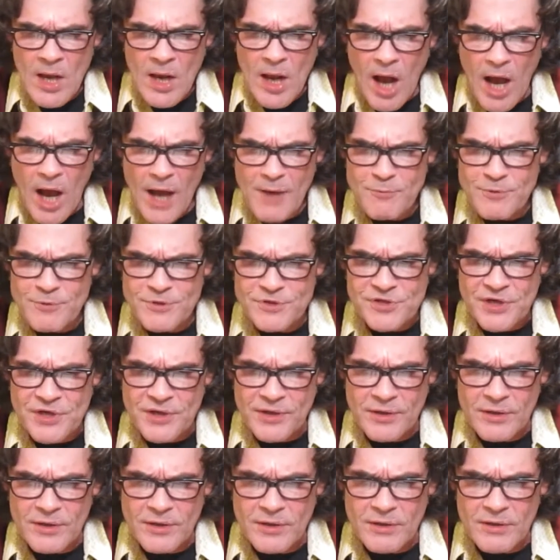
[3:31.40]
I was
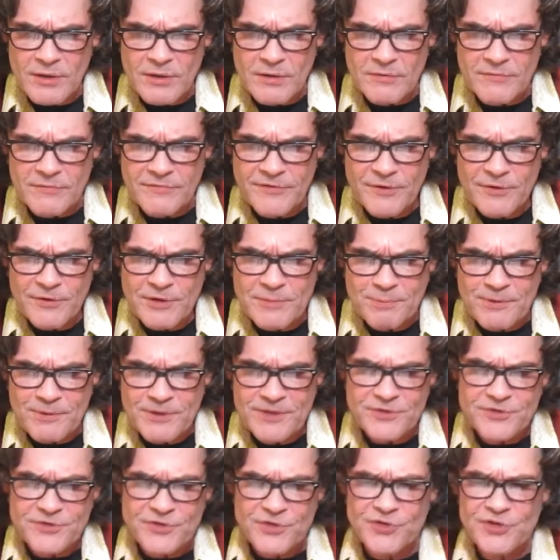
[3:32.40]
very
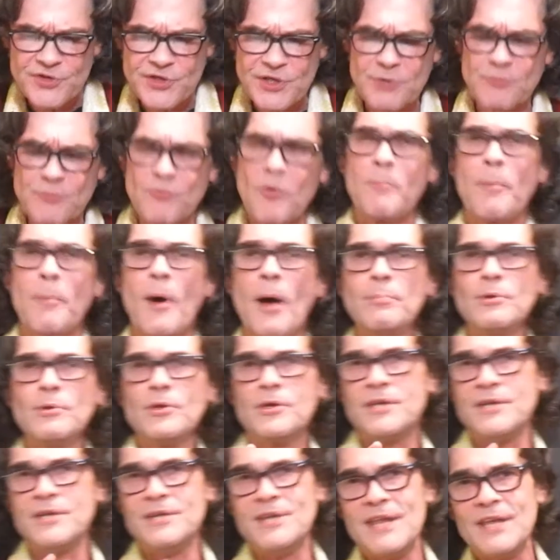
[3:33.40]
pleased to see a
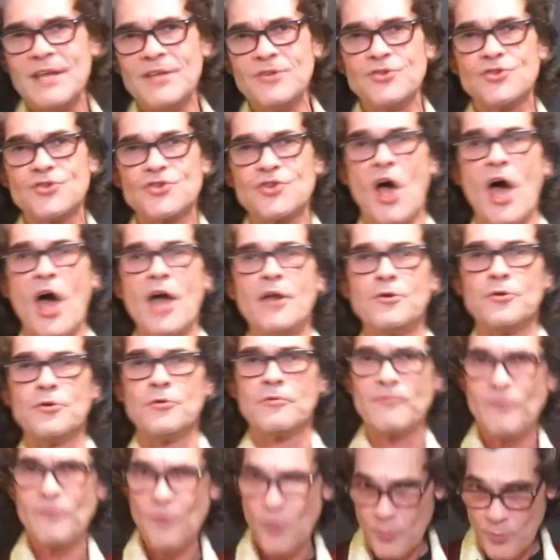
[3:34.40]
Republican insider,
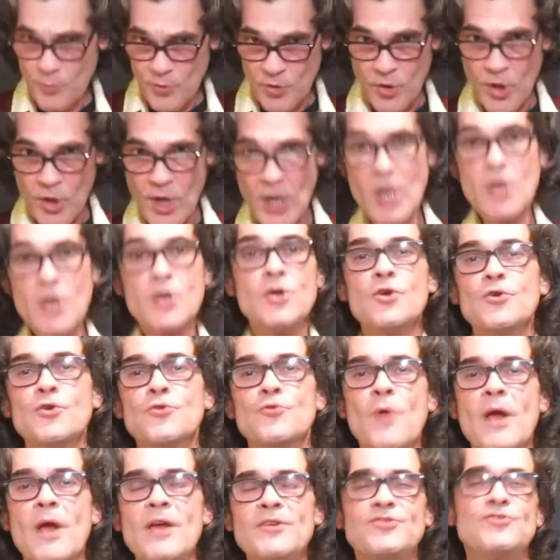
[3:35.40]
former
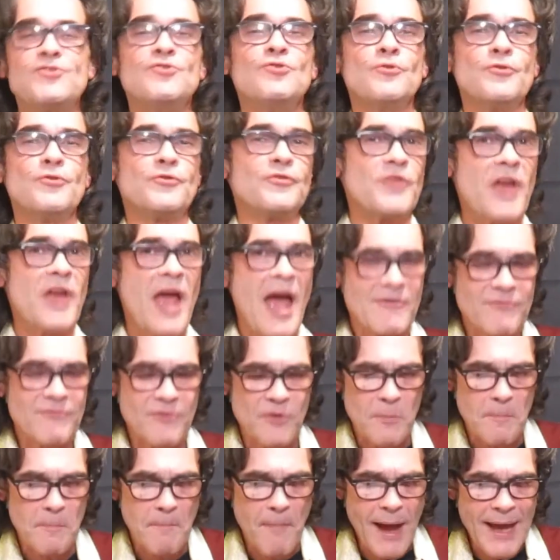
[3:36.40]
congressional
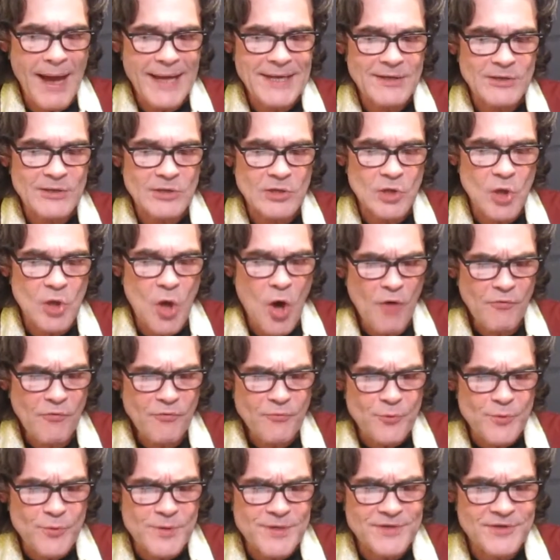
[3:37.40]
staffer Mike
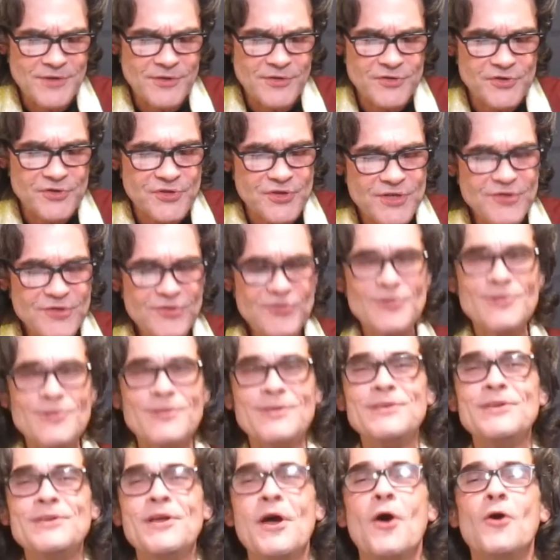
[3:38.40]
Lofgren,
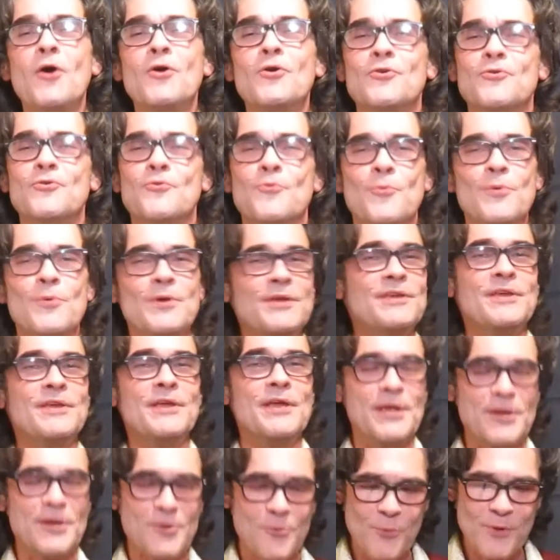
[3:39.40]
essentially
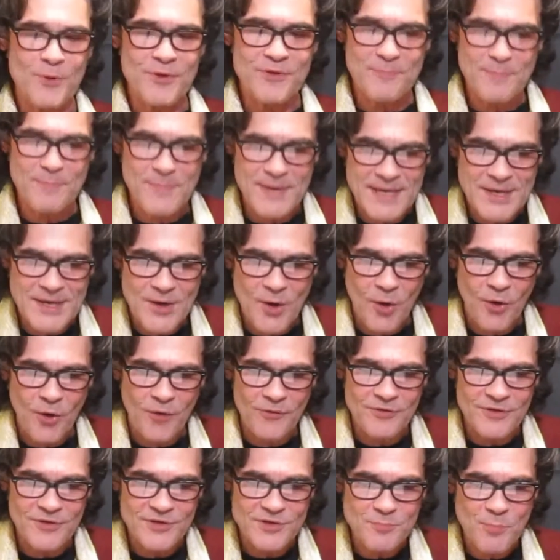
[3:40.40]
agreeing with me
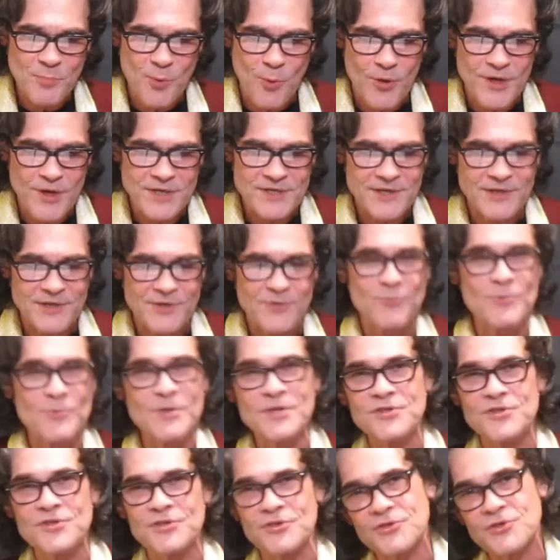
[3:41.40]
on this point in a
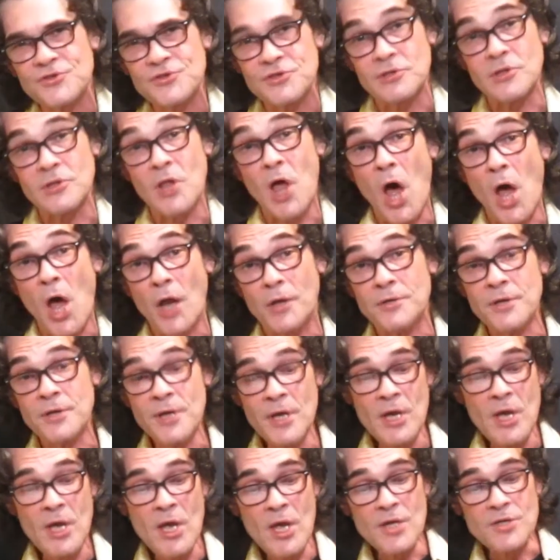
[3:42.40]
recent
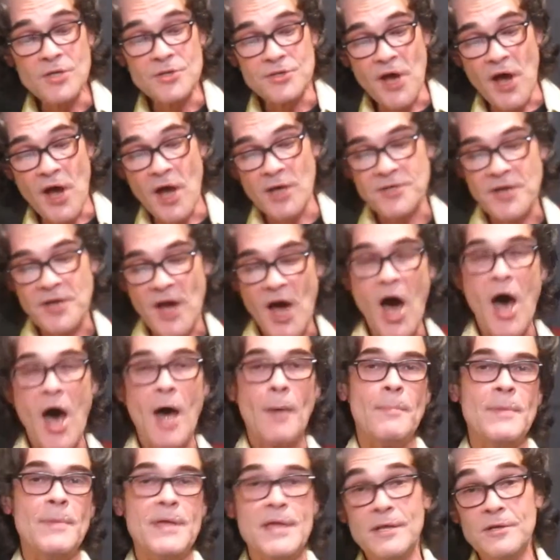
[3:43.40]

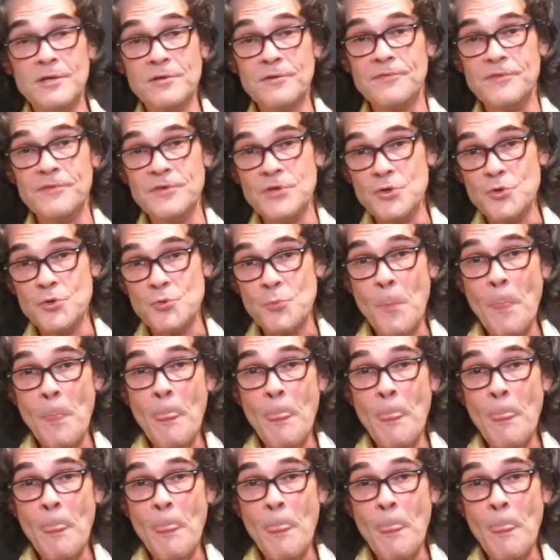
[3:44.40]
Salon.com interview.